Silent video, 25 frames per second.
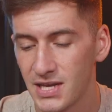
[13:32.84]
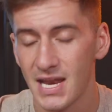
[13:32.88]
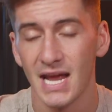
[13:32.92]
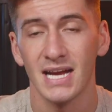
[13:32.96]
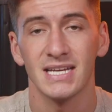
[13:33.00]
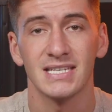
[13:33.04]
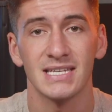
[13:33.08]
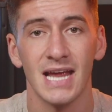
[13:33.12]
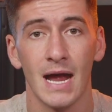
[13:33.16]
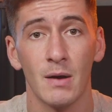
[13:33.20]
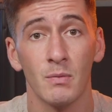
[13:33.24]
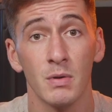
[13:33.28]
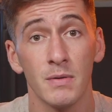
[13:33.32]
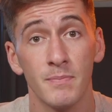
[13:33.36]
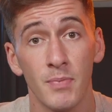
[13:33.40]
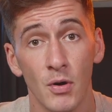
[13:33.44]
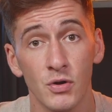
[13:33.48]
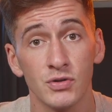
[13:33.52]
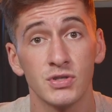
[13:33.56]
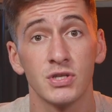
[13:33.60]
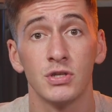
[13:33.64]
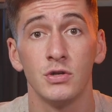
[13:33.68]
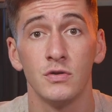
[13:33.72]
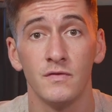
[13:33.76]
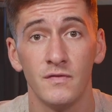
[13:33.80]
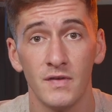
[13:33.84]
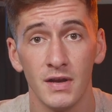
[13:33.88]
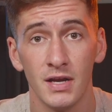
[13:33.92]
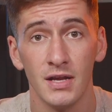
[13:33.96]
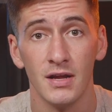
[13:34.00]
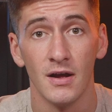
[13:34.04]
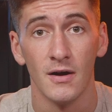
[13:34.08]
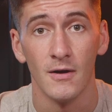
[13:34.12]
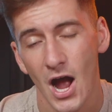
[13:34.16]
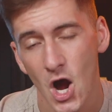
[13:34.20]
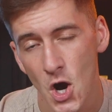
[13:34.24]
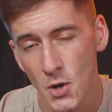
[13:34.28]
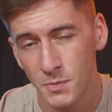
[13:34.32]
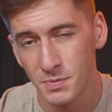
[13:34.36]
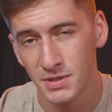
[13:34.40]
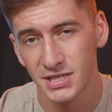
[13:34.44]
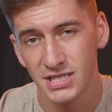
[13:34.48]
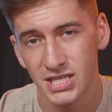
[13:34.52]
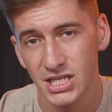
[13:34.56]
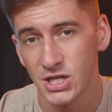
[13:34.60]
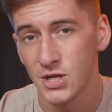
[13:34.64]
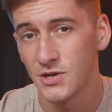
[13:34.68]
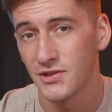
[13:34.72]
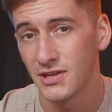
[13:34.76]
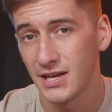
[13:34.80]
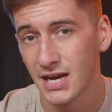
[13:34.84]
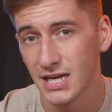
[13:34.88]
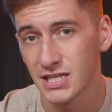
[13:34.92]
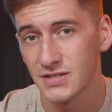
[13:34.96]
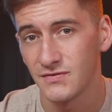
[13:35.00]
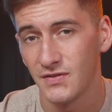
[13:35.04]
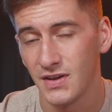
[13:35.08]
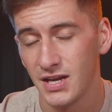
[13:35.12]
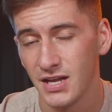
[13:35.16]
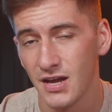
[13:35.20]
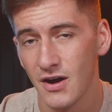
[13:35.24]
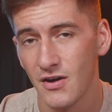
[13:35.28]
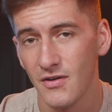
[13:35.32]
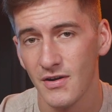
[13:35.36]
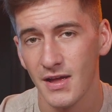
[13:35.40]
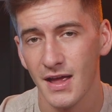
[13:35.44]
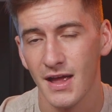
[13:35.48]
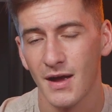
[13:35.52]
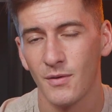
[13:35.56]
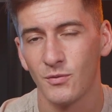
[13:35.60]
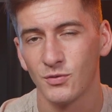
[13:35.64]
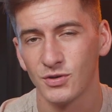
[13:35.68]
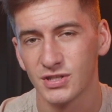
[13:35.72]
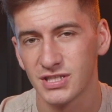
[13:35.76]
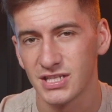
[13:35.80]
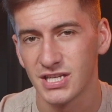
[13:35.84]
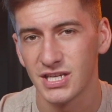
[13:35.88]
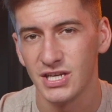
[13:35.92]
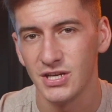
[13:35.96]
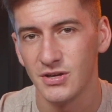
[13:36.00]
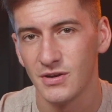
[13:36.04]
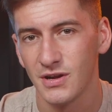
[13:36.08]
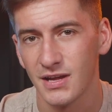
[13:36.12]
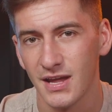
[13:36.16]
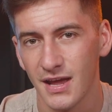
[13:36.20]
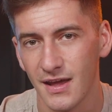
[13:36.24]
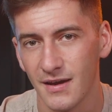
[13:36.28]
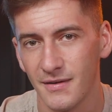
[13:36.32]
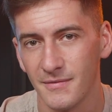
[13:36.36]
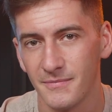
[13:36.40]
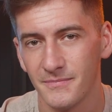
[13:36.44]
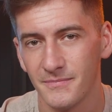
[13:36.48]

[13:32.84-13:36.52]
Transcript: next time we post a new video. I hope to see you at the next video, and we'll see you again.